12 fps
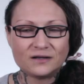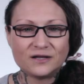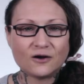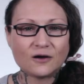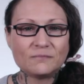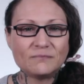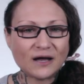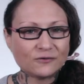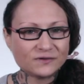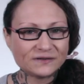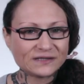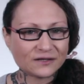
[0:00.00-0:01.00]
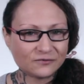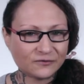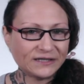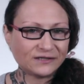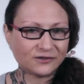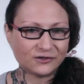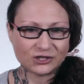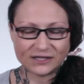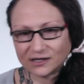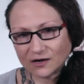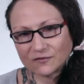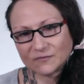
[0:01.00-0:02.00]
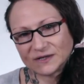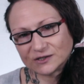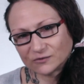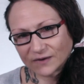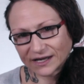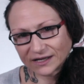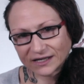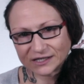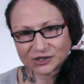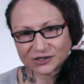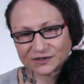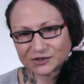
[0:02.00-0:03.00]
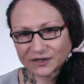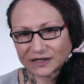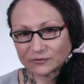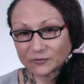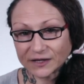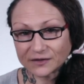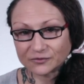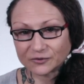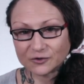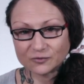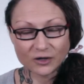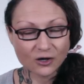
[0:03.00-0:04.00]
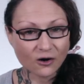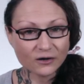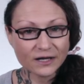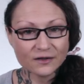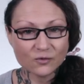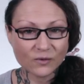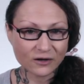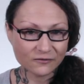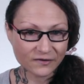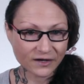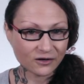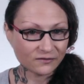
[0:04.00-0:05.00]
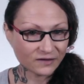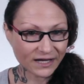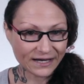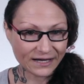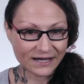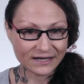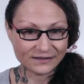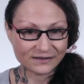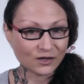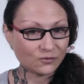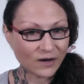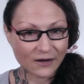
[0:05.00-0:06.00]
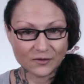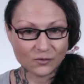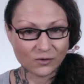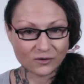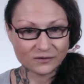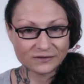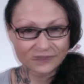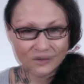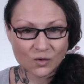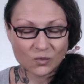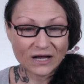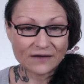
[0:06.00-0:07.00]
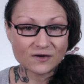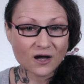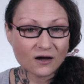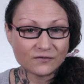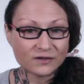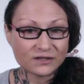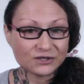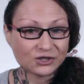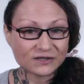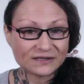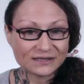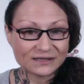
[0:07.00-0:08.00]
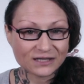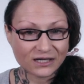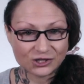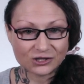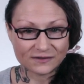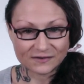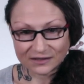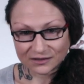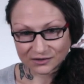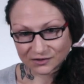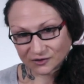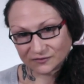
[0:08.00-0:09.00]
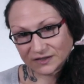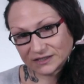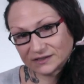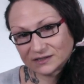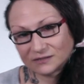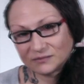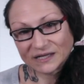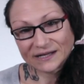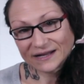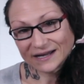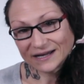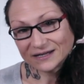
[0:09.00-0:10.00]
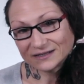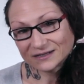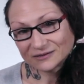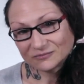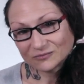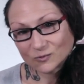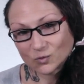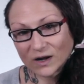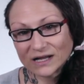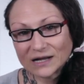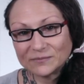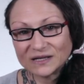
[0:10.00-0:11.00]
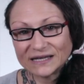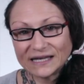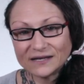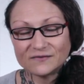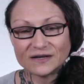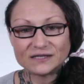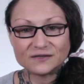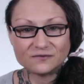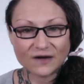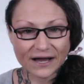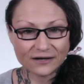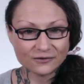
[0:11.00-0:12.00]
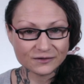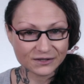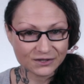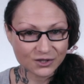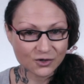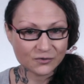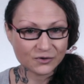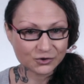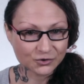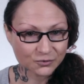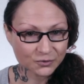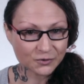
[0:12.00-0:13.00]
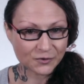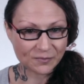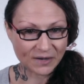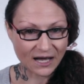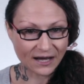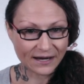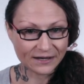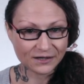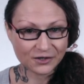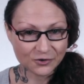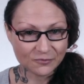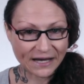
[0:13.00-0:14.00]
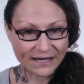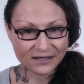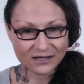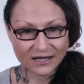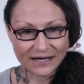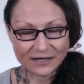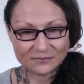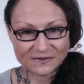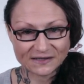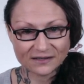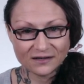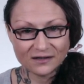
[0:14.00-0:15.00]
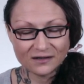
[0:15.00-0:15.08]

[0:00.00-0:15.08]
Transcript: There are mountains of research and governmental regulations you can read through regarding the welfare of laying hens around the world. What I've covered just touches the surface. But in the end, while I believe it's vital to know the truth behind humane claims,